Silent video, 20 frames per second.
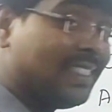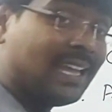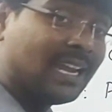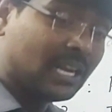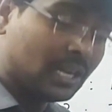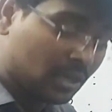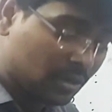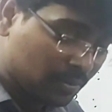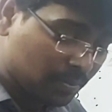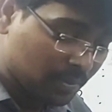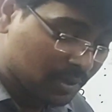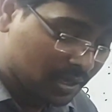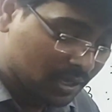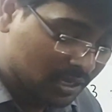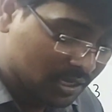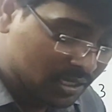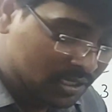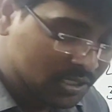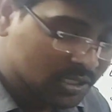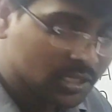That
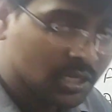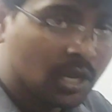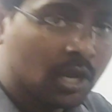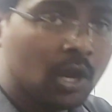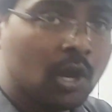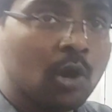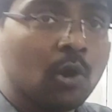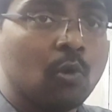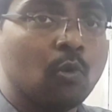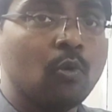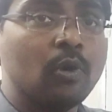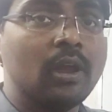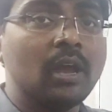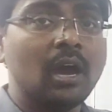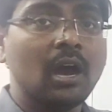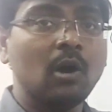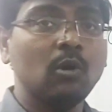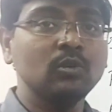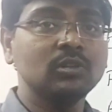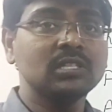means we
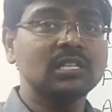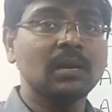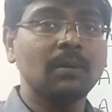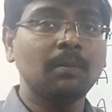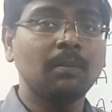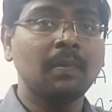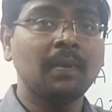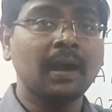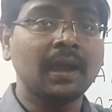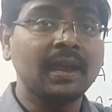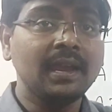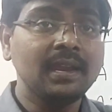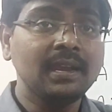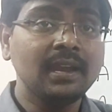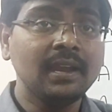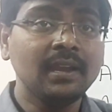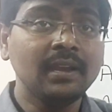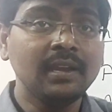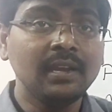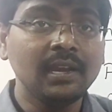have some
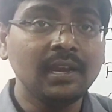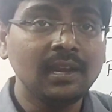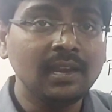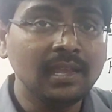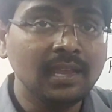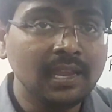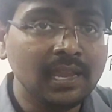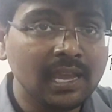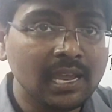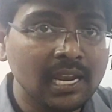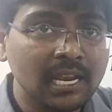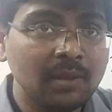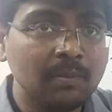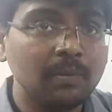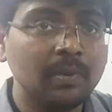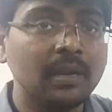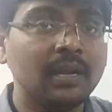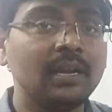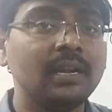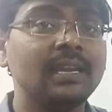identity
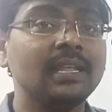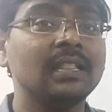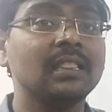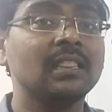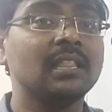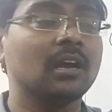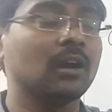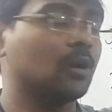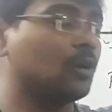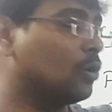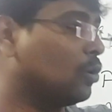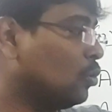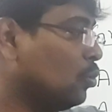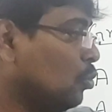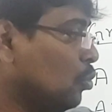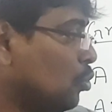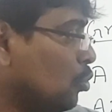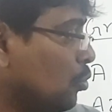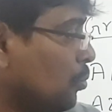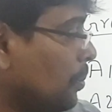element in the
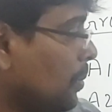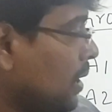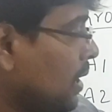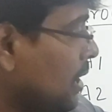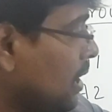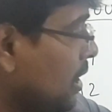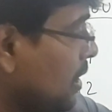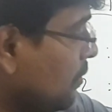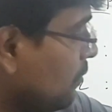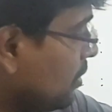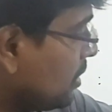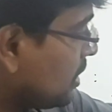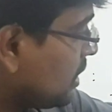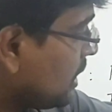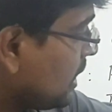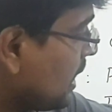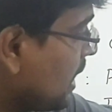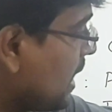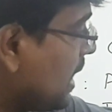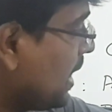group. With
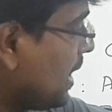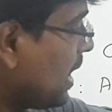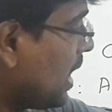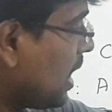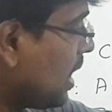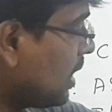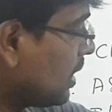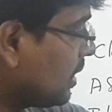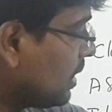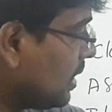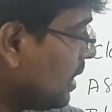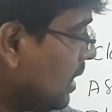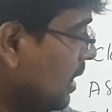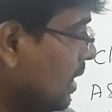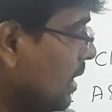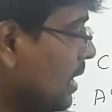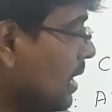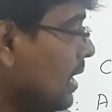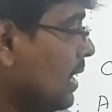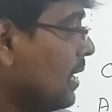A dot
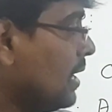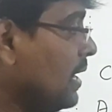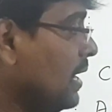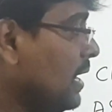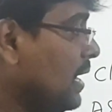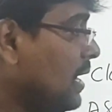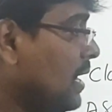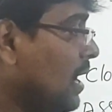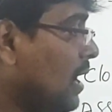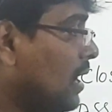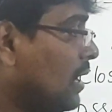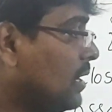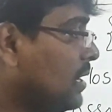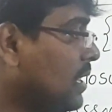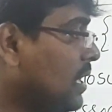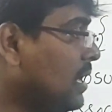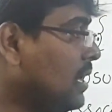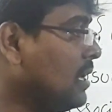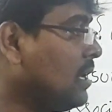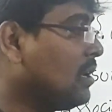E dot
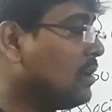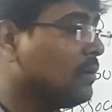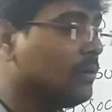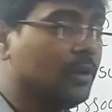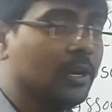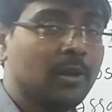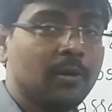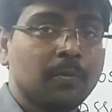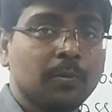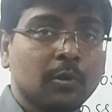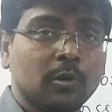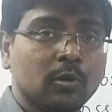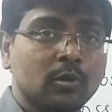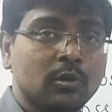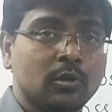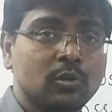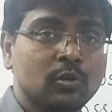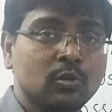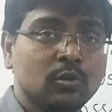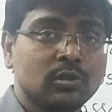A, it
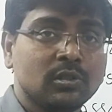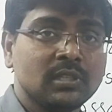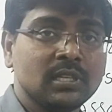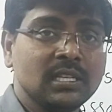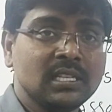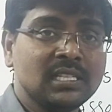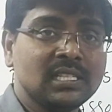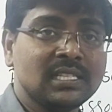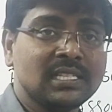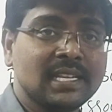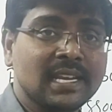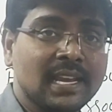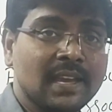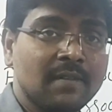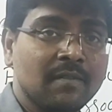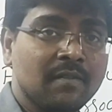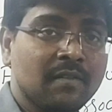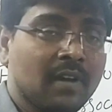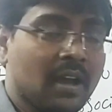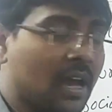produces
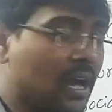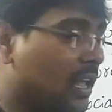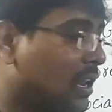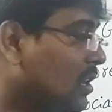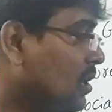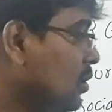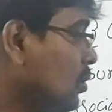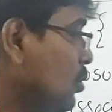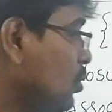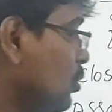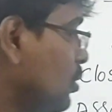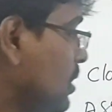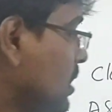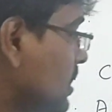same value.